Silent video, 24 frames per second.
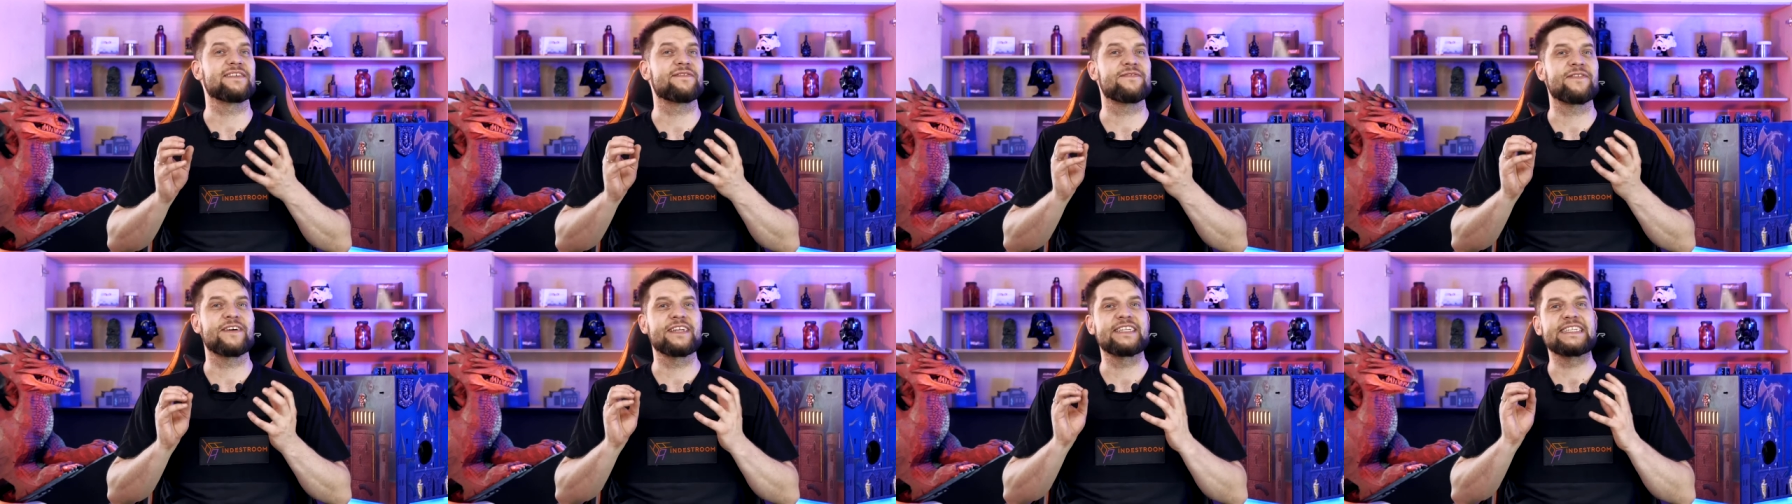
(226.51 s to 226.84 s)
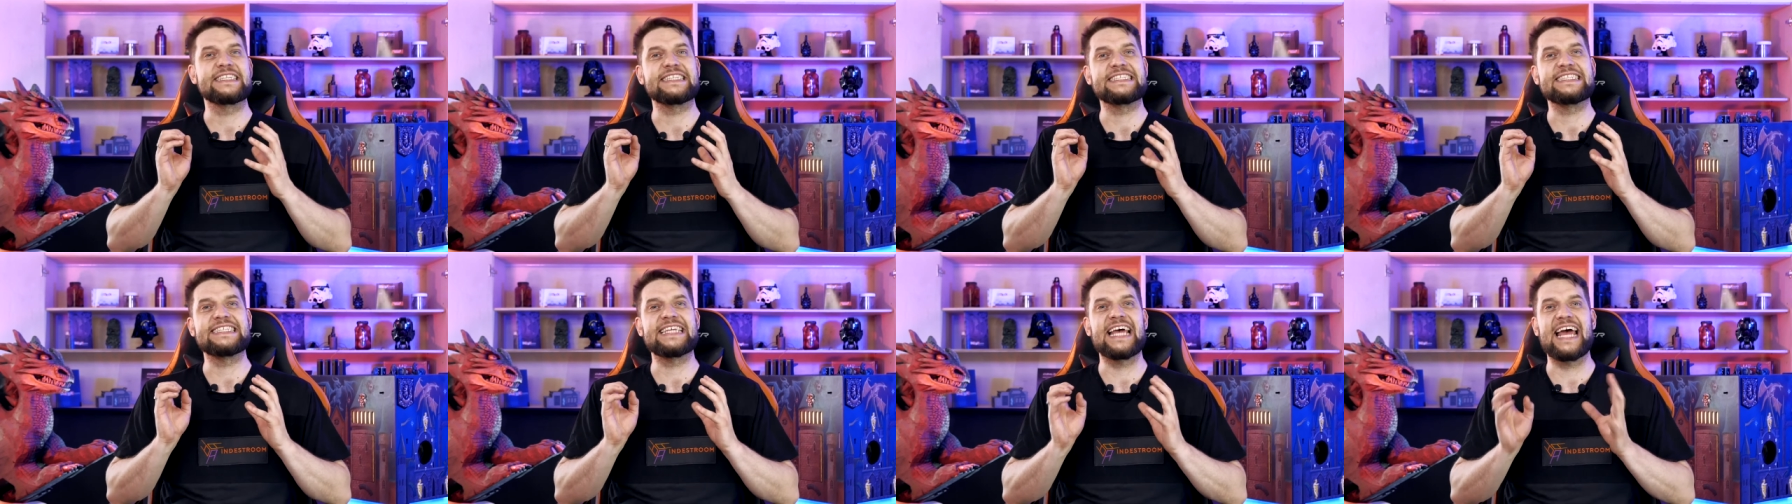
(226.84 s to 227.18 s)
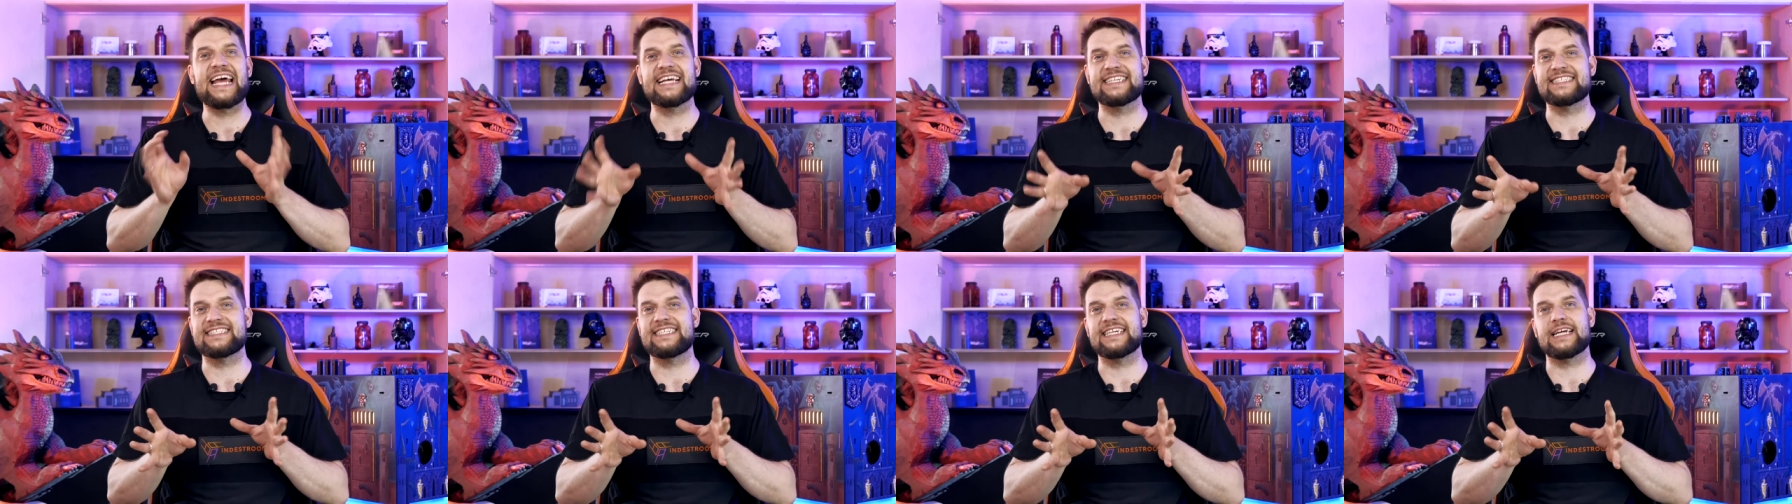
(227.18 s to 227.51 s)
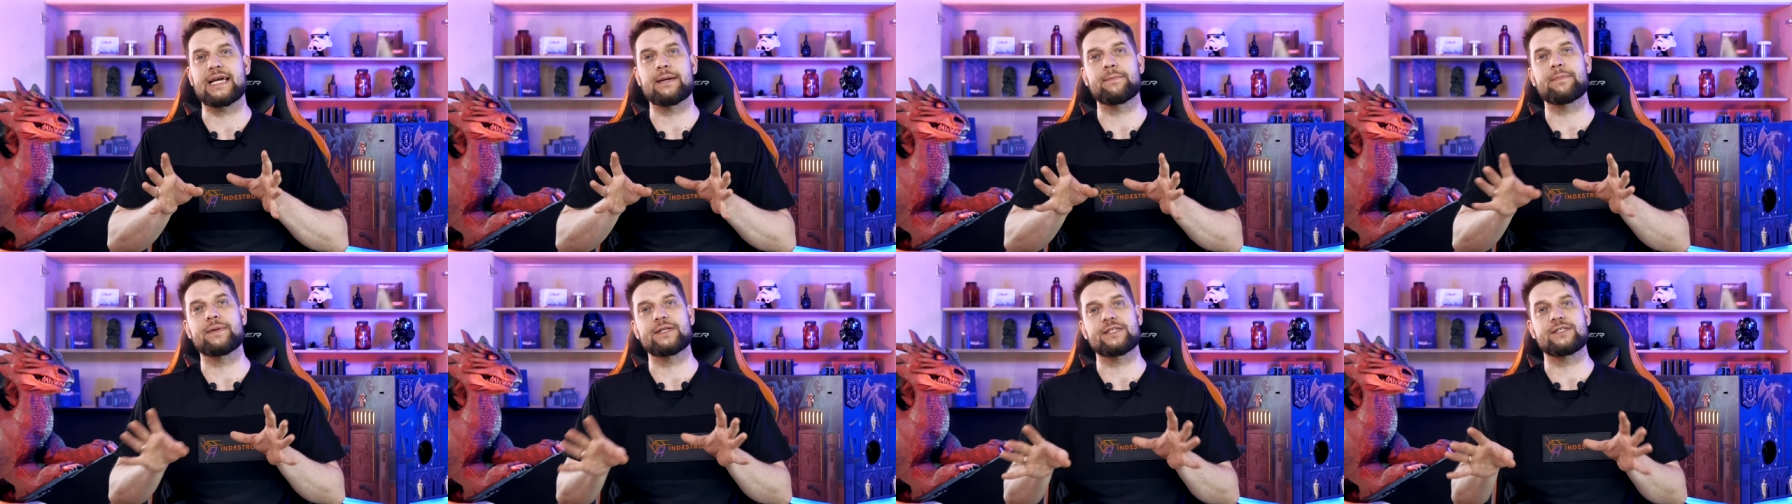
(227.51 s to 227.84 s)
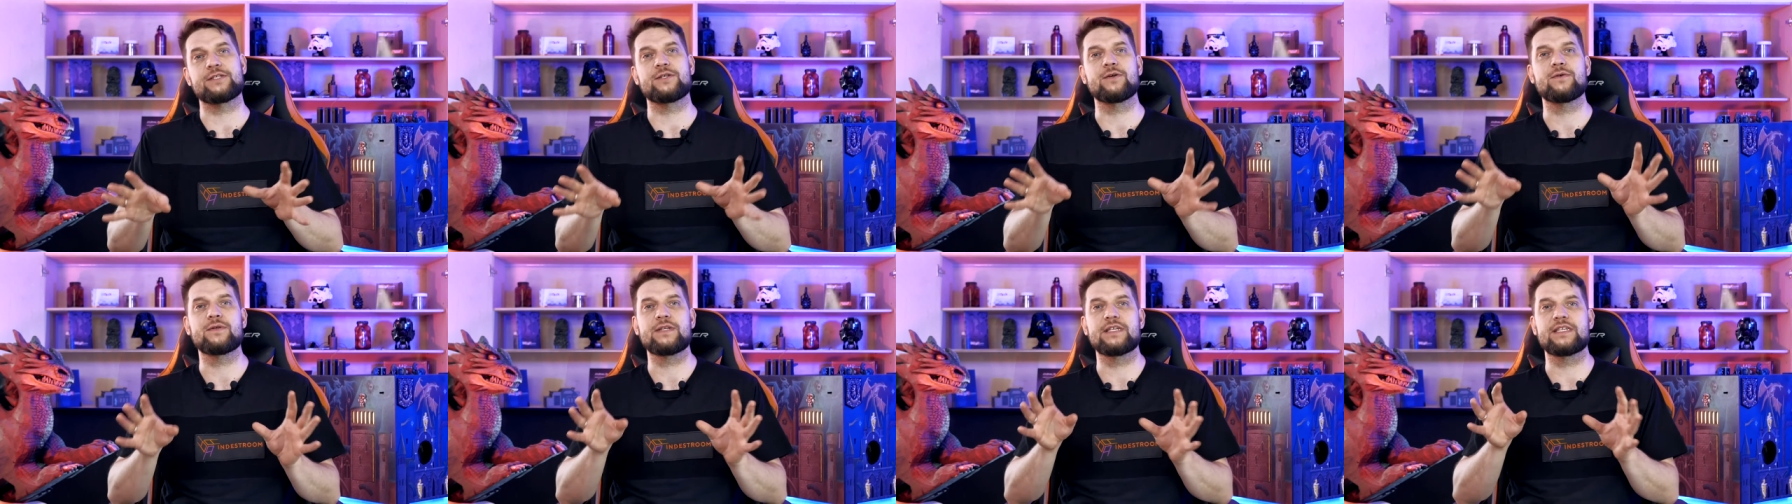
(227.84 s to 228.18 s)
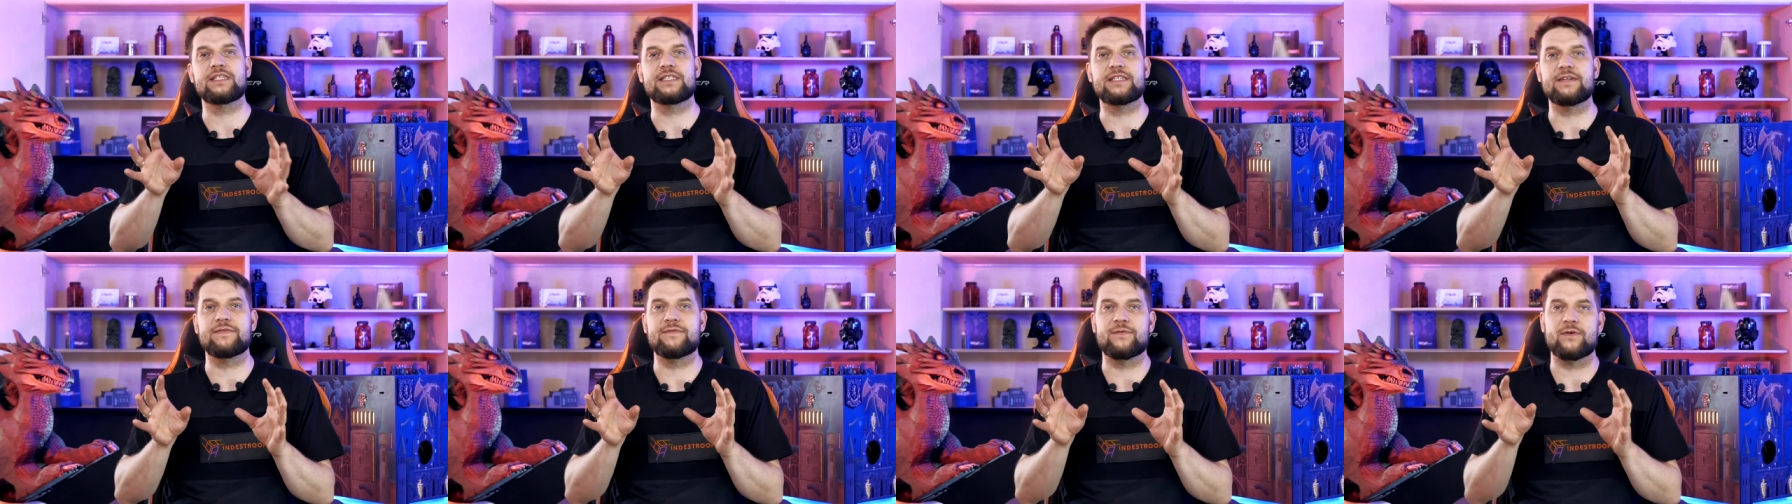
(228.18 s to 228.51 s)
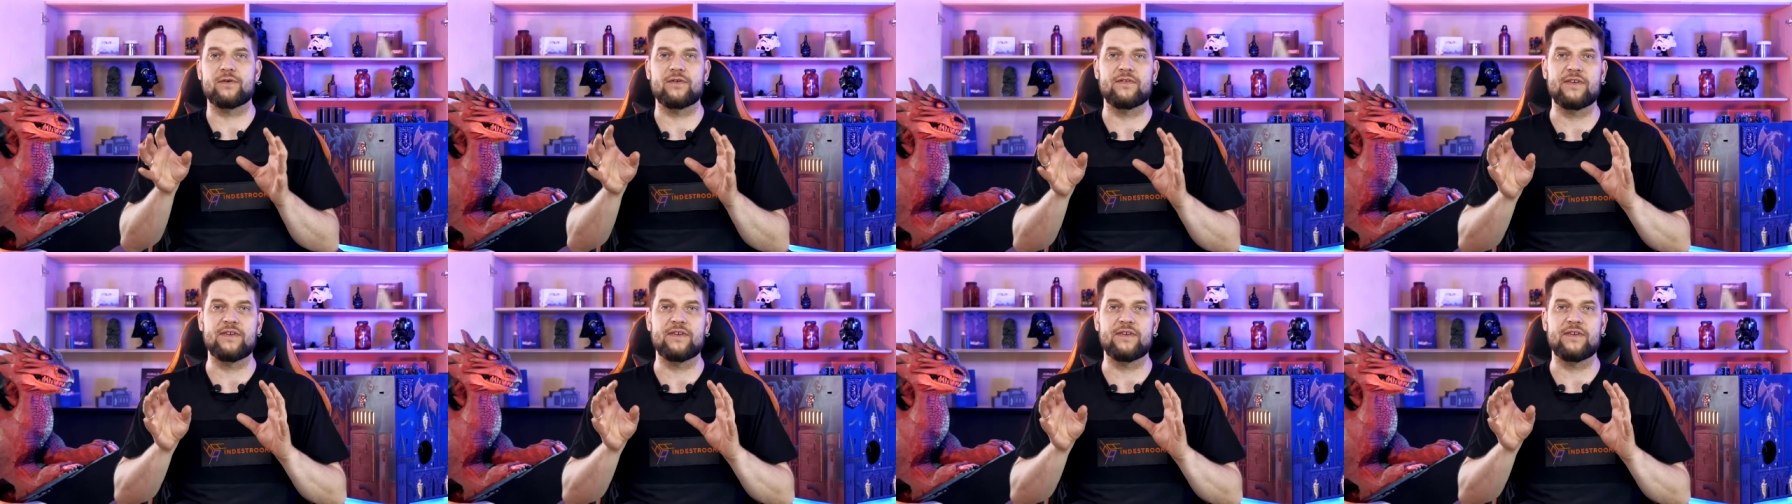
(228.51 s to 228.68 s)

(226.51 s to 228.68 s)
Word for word: fantastic opportunity for